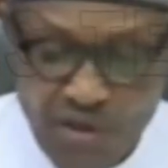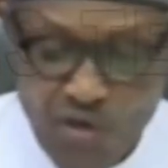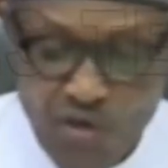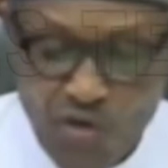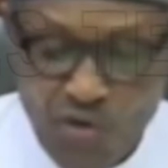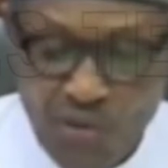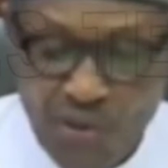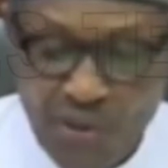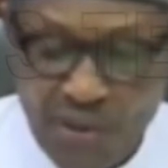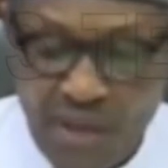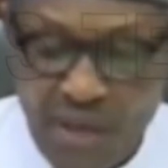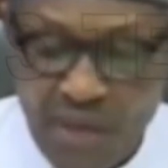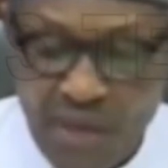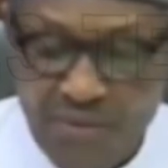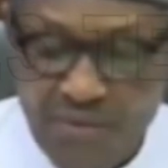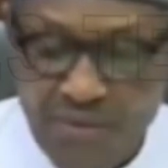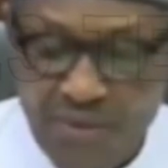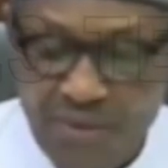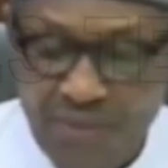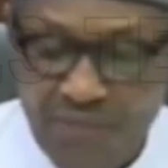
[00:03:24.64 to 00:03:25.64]
Human
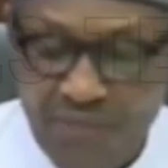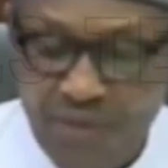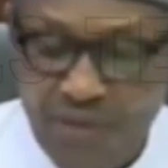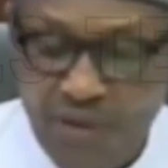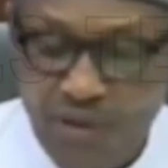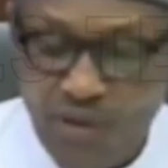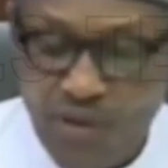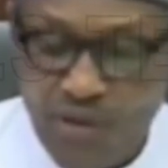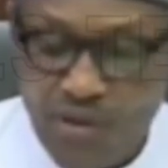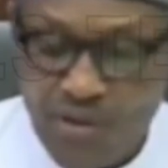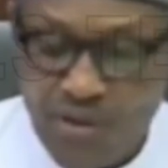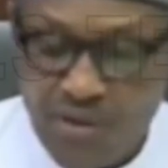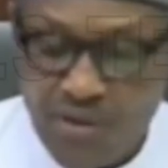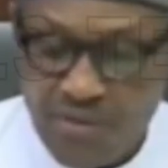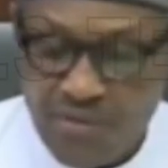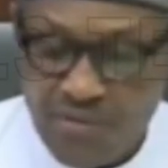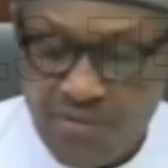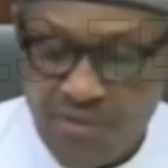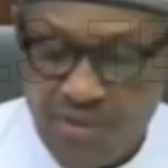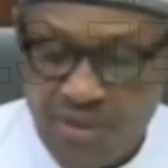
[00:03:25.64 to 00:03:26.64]
lives have been
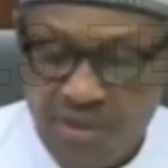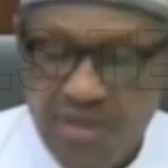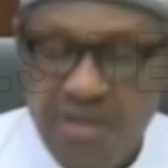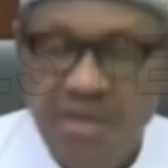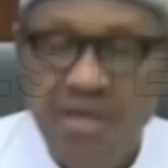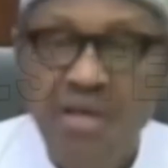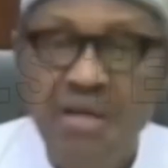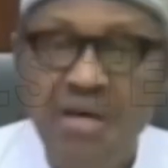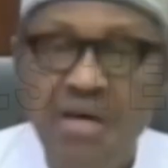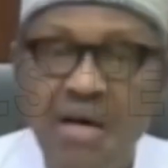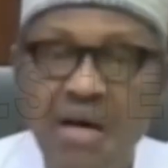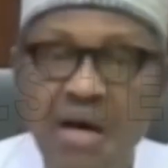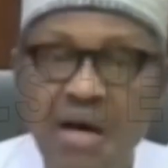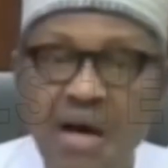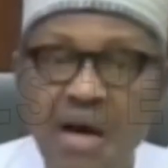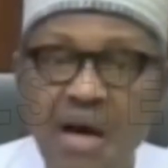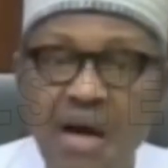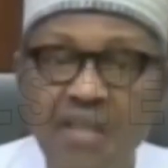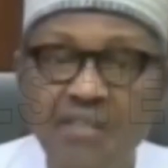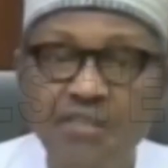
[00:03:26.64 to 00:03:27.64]
lost,
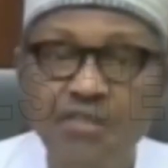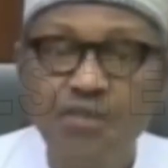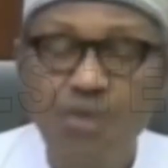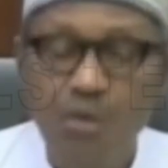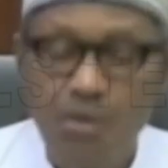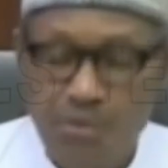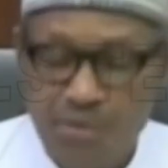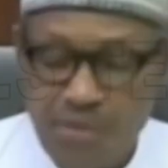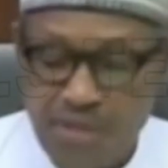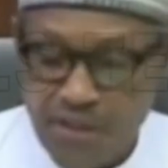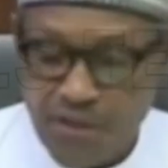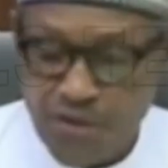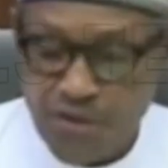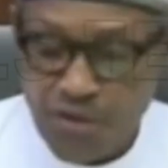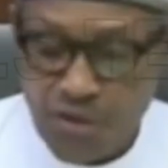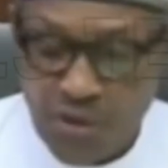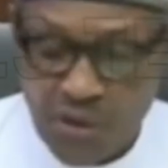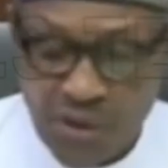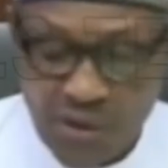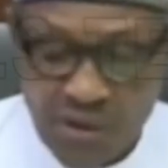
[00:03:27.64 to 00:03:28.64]
acts of
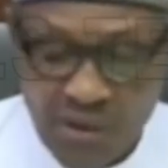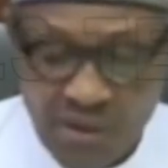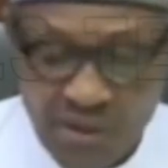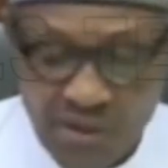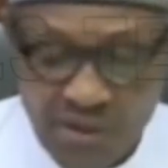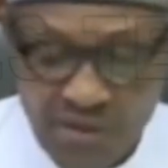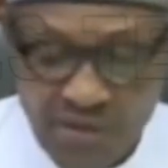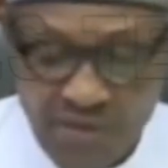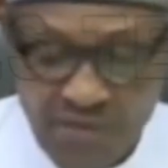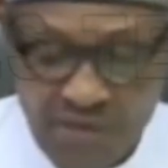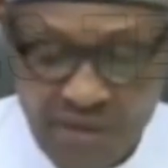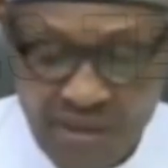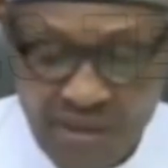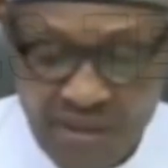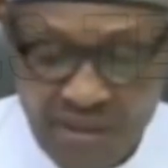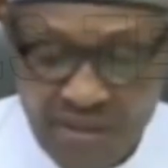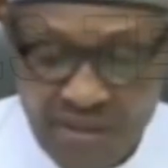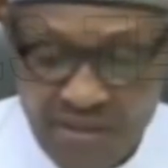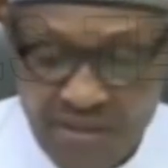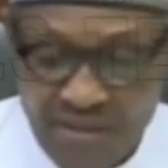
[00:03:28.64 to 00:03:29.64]
sexual
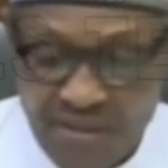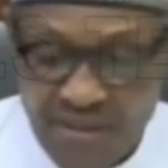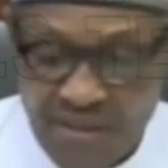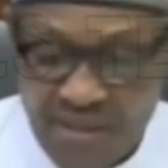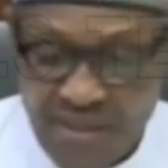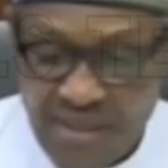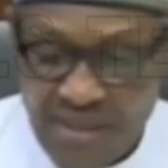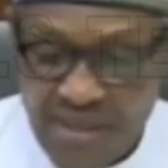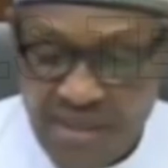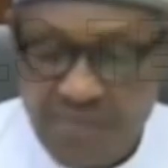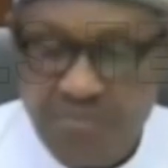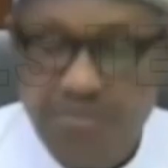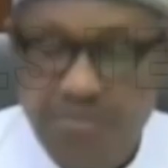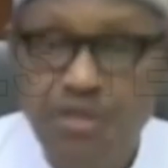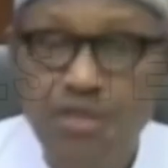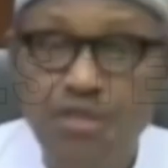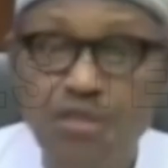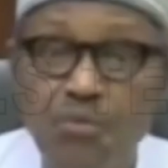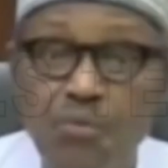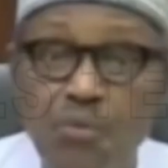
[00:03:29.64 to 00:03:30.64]
violence have
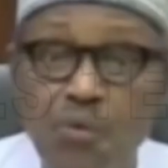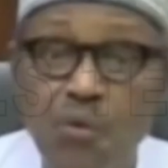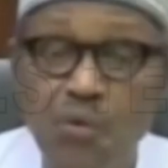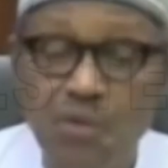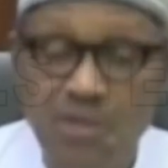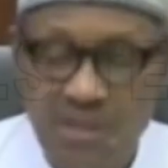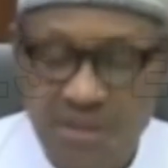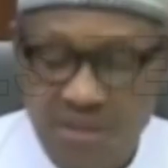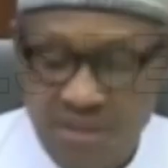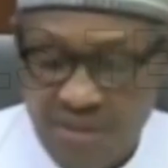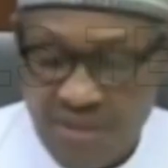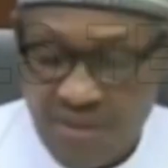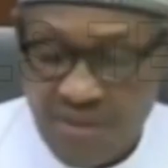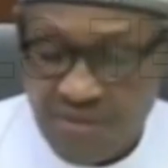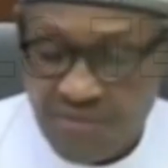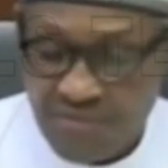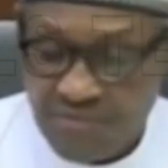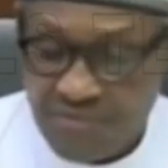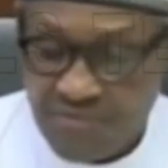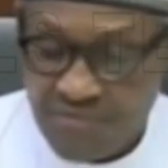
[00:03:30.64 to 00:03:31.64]
been reported,
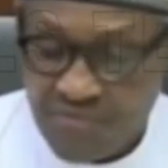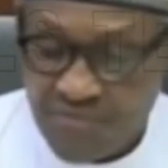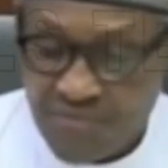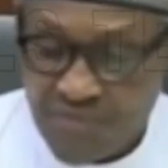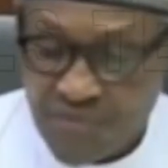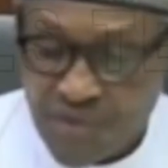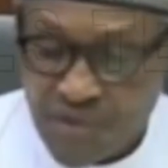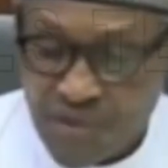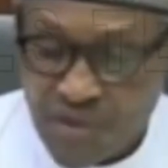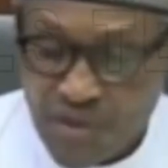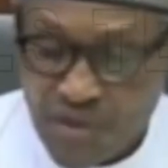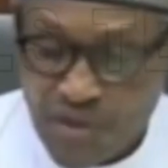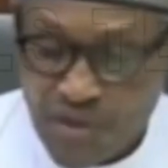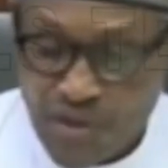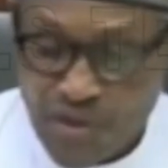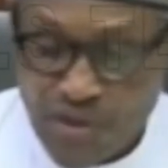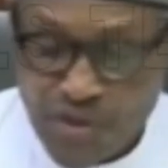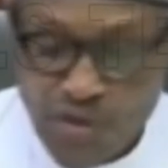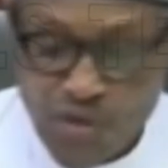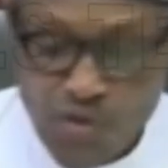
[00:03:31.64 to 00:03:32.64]

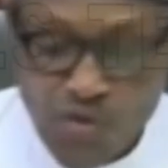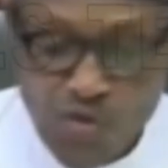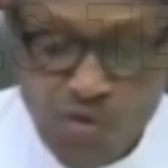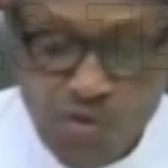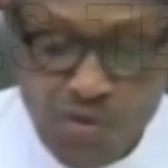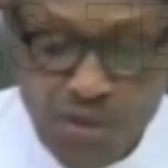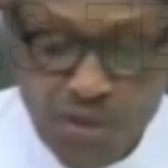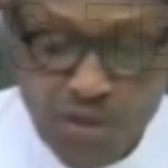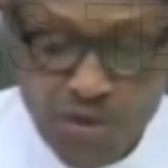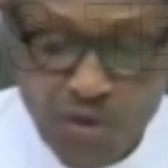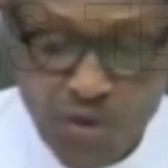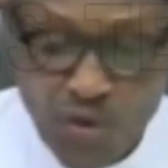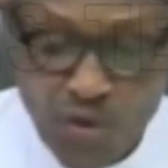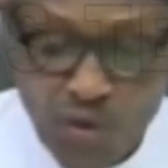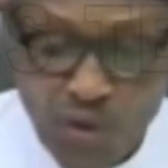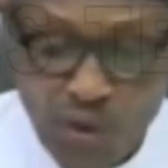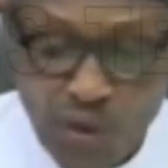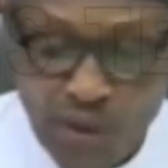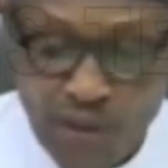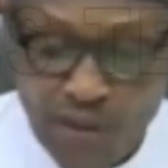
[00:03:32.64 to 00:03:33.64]
2 major
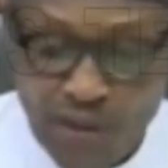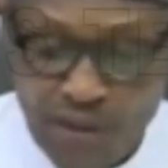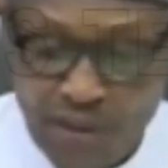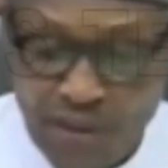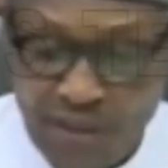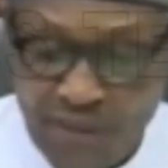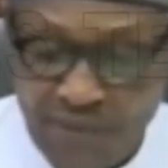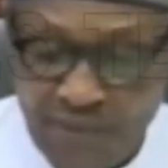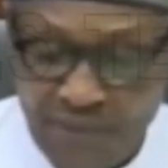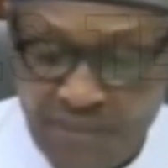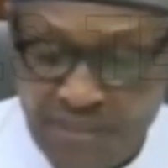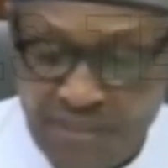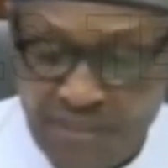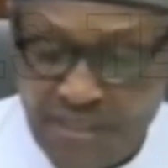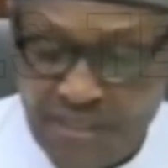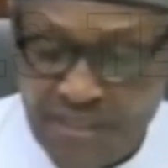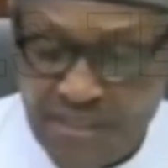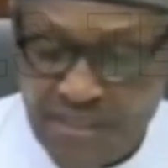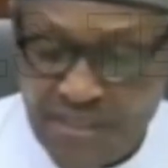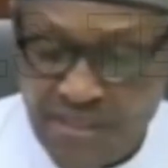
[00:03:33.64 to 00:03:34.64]
correctional
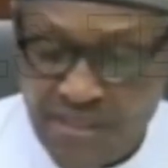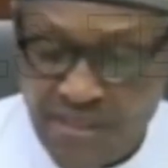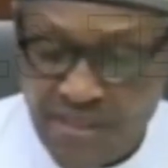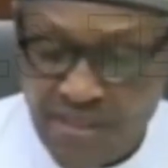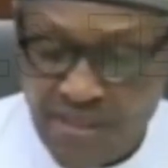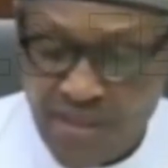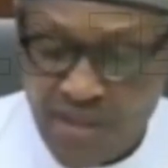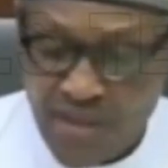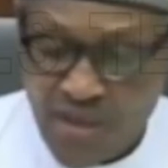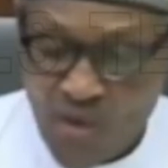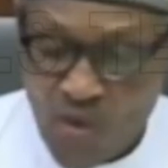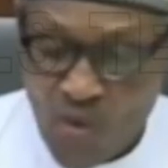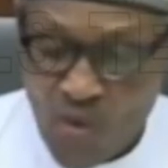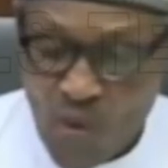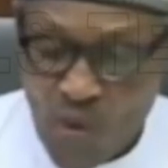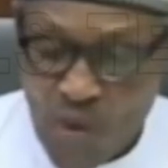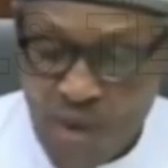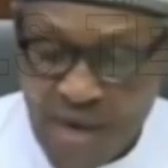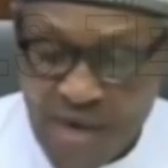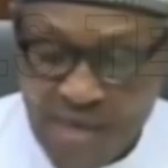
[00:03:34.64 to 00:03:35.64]
facilities
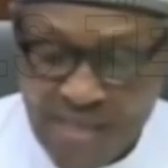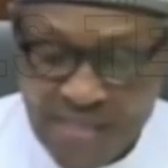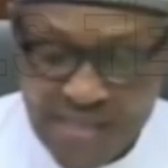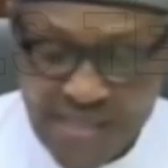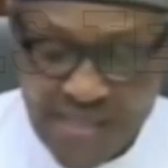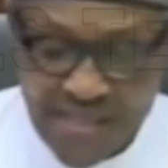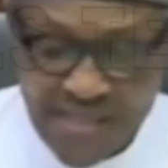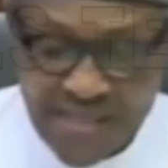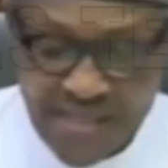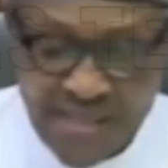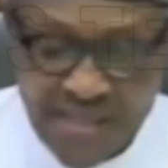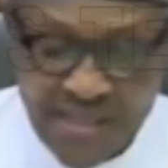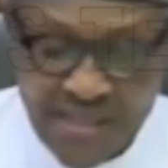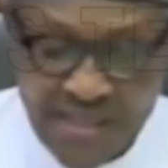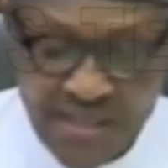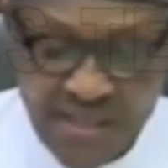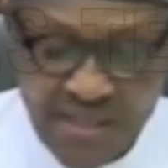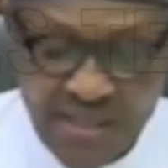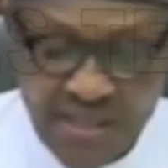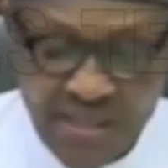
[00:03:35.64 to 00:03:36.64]
were attacked
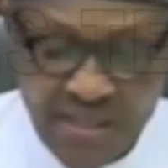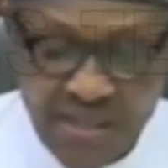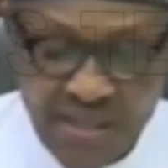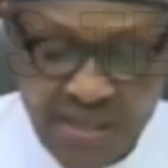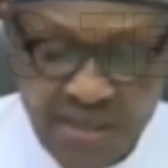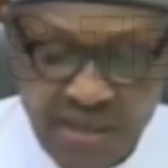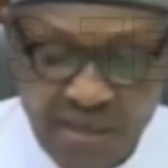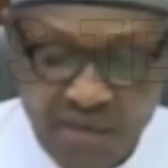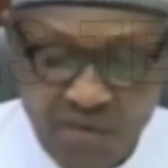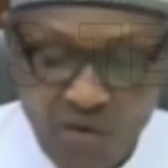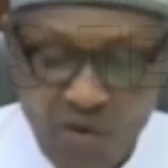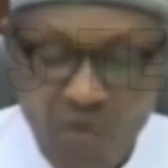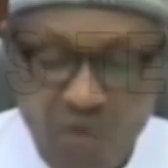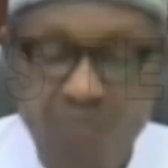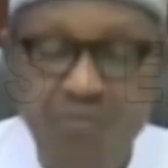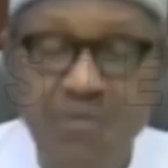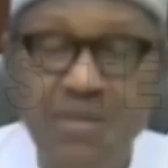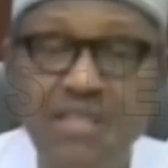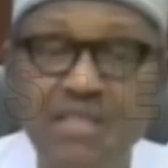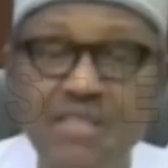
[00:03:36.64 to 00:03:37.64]
and
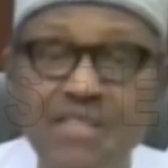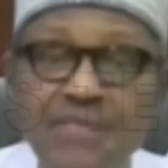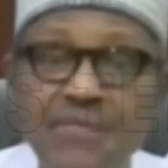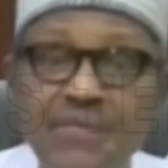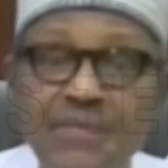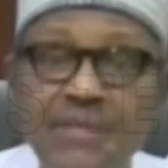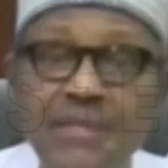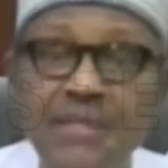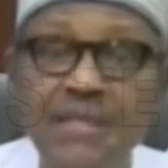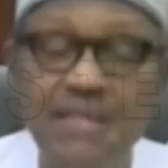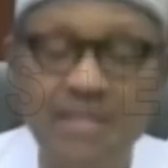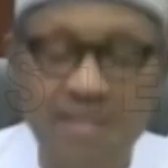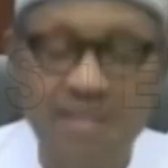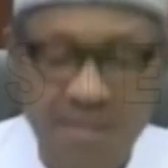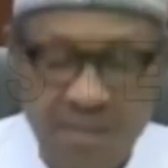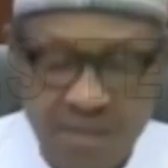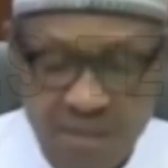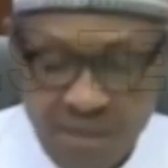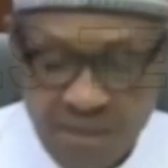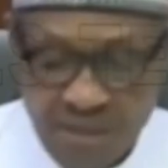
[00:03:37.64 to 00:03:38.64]
convicts
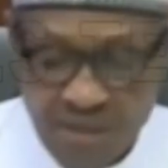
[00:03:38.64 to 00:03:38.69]
freed,